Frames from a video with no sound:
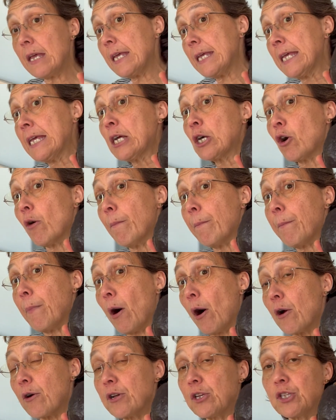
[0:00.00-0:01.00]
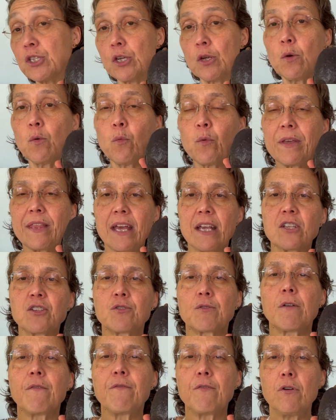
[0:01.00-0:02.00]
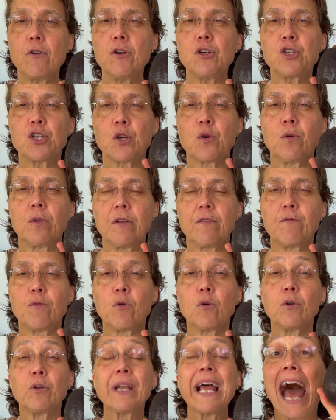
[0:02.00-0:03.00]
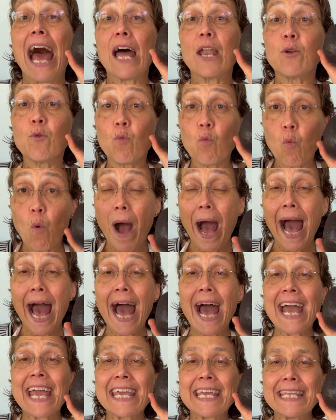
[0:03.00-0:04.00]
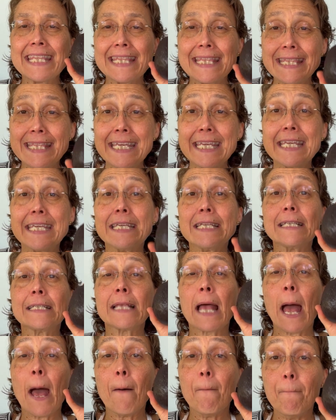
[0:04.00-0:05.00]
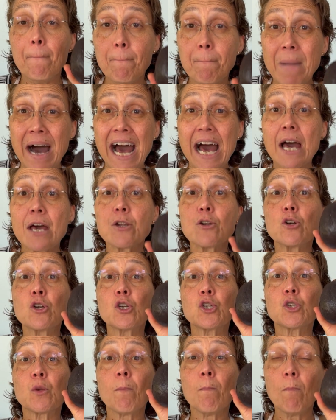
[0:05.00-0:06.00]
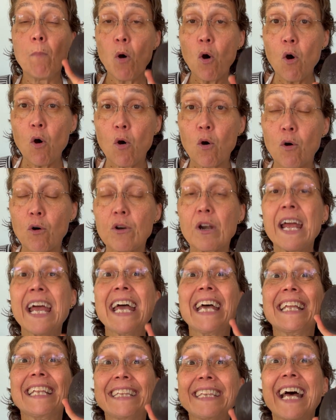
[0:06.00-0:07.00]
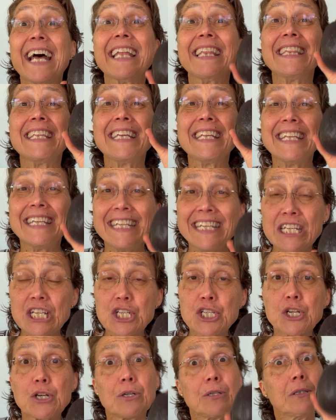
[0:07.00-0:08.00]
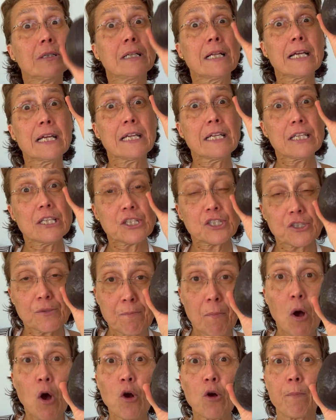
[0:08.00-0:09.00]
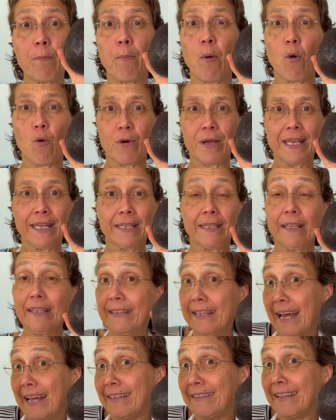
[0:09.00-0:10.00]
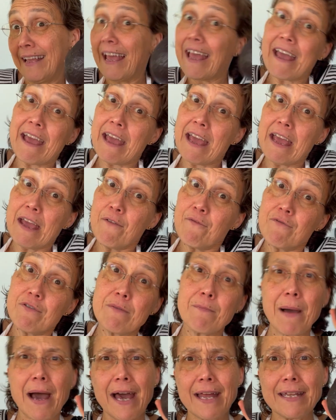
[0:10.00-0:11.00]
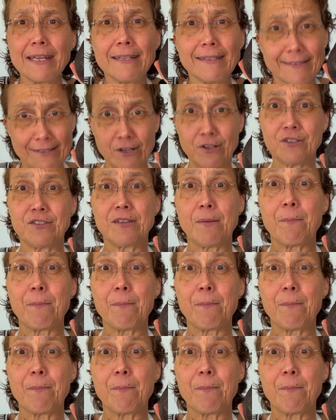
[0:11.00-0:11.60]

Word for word: in comparison with extra virgin olive oil and why this matters more than the initial smoke point that everybody talks